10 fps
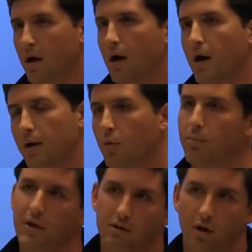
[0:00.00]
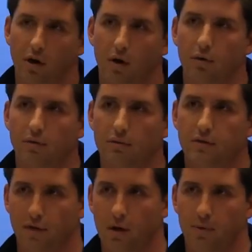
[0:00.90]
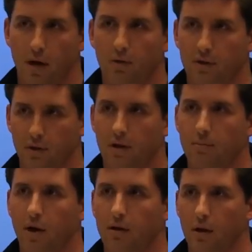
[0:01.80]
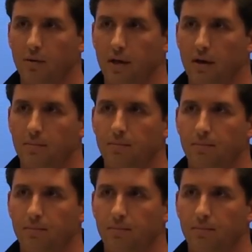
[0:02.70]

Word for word: uh, and we'll build our own developer network in parallel with that